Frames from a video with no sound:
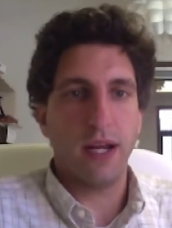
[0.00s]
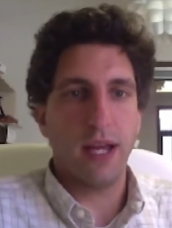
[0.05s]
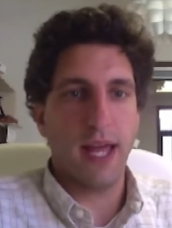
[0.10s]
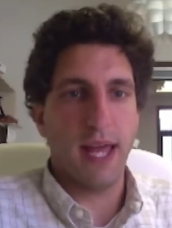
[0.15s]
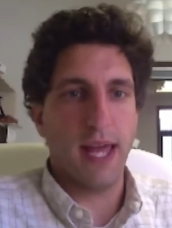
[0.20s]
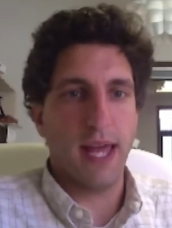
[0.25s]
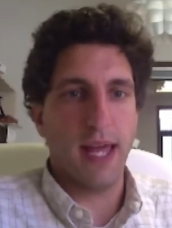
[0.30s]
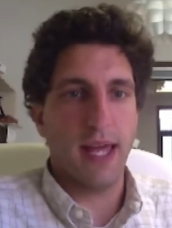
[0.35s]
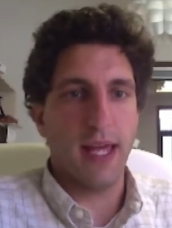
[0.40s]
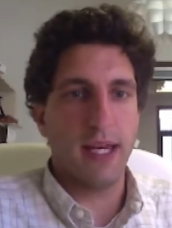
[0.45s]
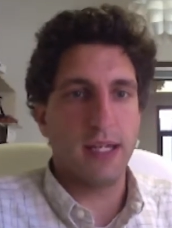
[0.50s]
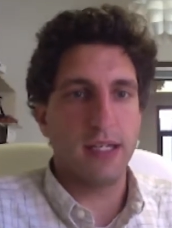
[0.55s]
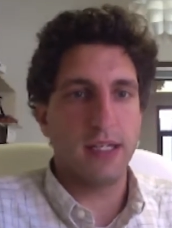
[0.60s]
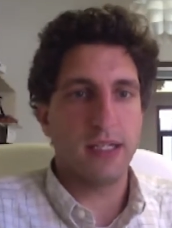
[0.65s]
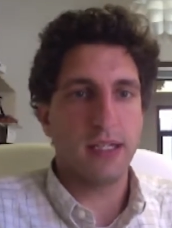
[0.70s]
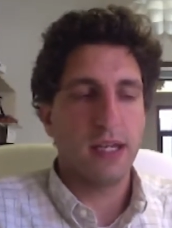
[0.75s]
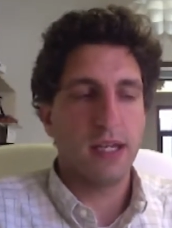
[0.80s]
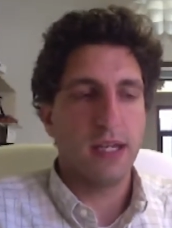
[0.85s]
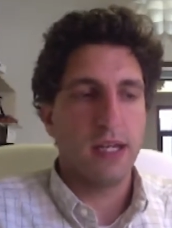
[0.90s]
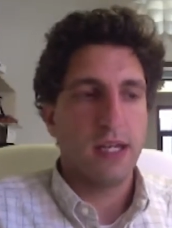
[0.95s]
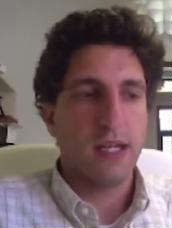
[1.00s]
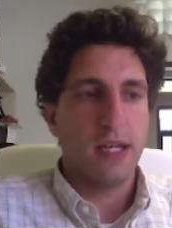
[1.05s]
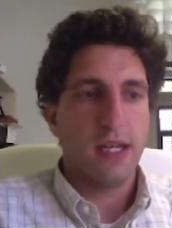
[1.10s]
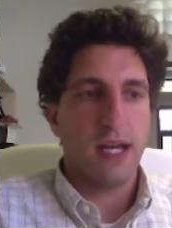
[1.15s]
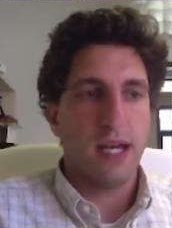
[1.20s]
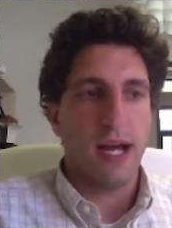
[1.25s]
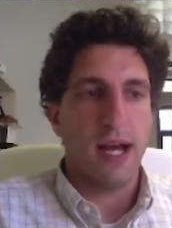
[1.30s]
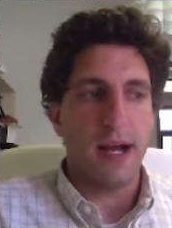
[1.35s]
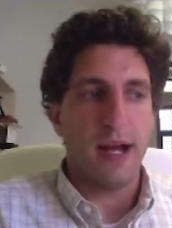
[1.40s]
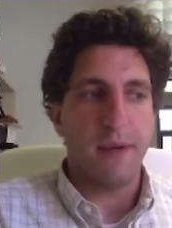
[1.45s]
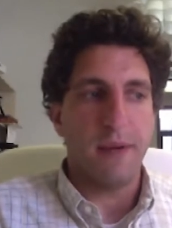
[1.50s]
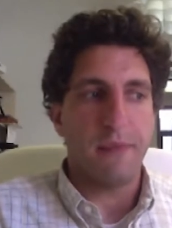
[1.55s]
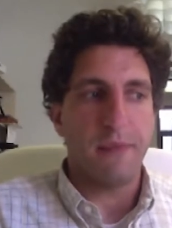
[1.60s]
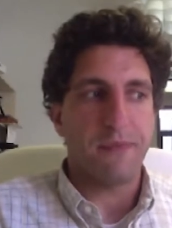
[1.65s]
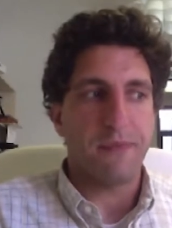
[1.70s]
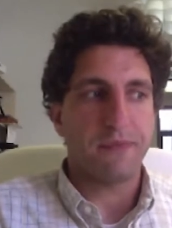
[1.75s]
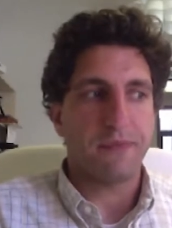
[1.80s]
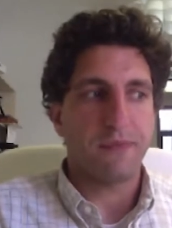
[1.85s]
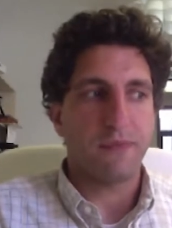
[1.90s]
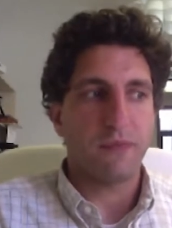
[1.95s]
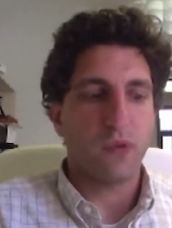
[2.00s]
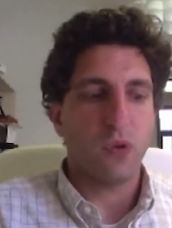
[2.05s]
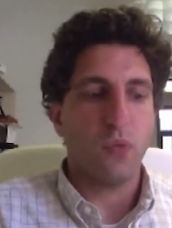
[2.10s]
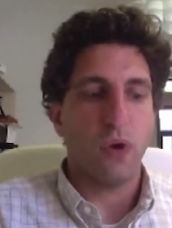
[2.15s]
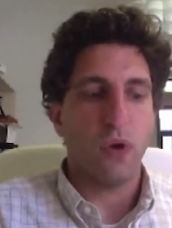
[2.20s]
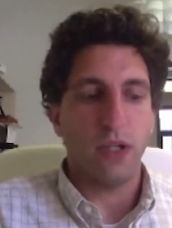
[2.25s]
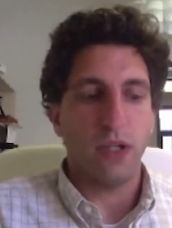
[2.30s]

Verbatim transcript: And what